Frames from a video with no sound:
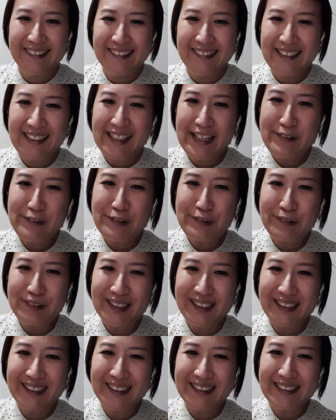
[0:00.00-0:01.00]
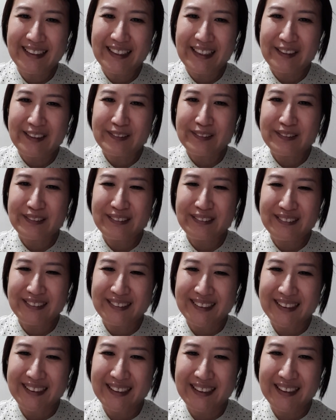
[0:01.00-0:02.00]
Hi everyone, Carol
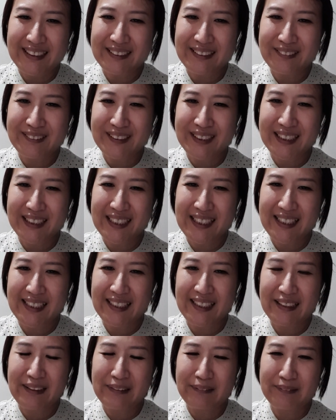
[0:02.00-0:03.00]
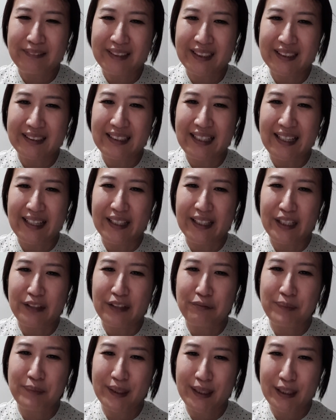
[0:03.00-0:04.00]
is here to share what I
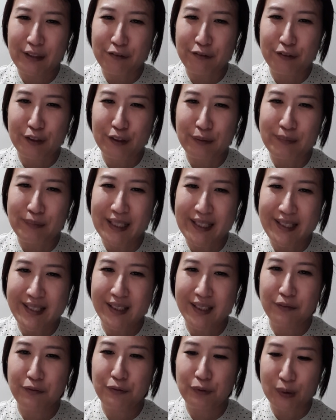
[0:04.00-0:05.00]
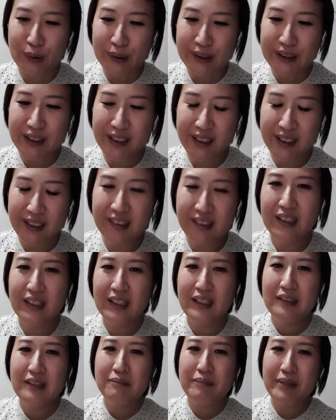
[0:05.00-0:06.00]
have picked up from lesson 14.
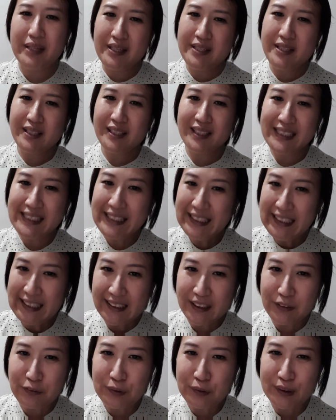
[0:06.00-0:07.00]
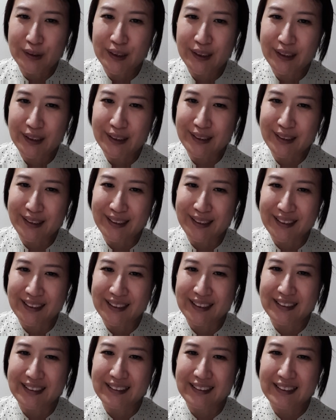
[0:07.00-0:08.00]
Basically, lesson 14 is
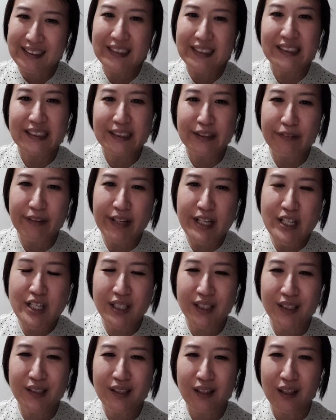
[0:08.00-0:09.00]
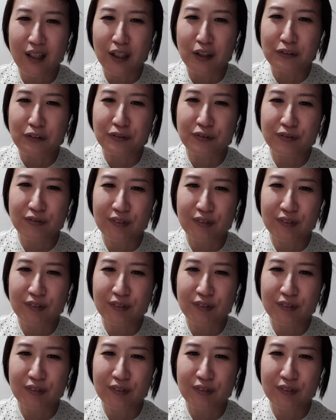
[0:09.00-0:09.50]
a continuation of